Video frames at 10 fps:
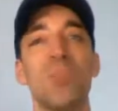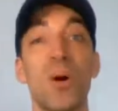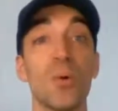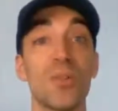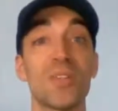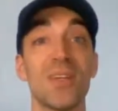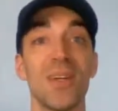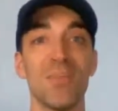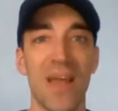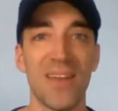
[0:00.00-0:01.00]
post
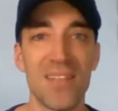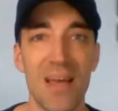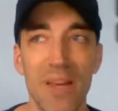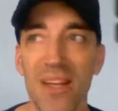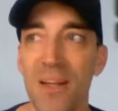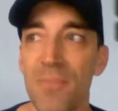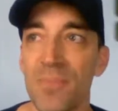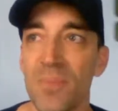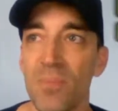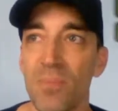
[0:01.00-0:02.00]
pandemic,
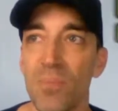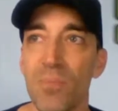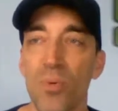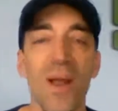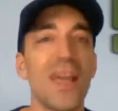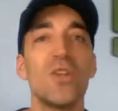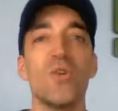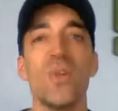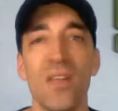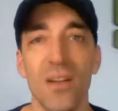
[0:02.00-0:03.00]
brand
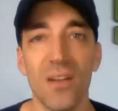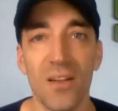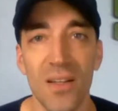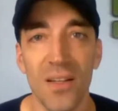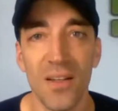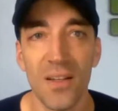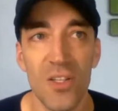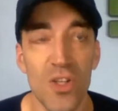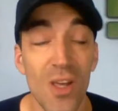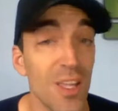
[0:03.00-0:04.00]
new year.
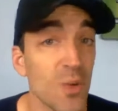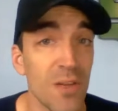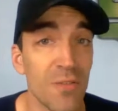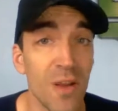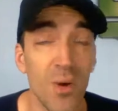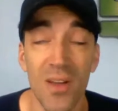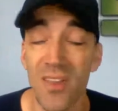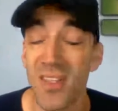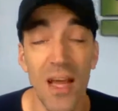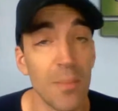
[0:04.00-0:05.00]
January, February
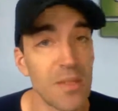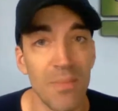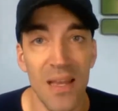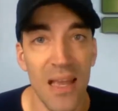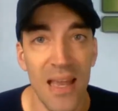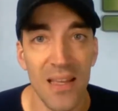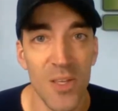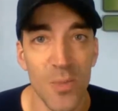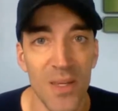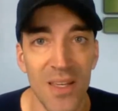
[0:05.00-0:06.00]
is time to make hay in
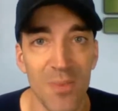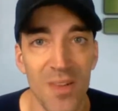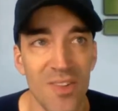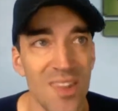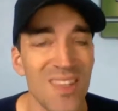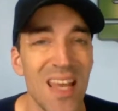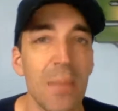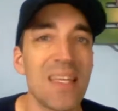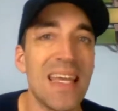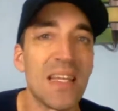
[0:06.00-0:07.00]
the speaking business. It's
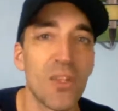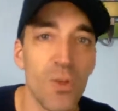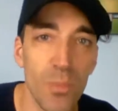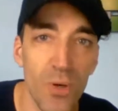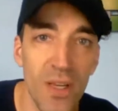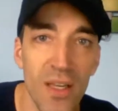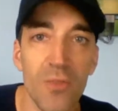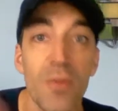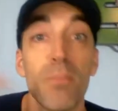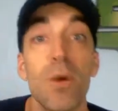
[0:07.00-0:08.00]
time to get those
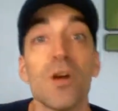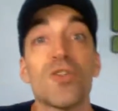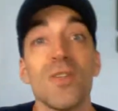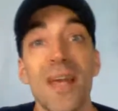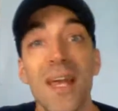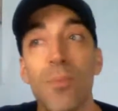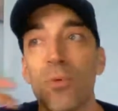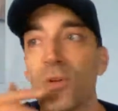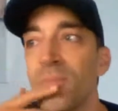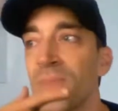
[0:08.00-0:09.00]
bookings for the March and the
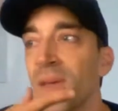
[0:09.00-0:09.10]
April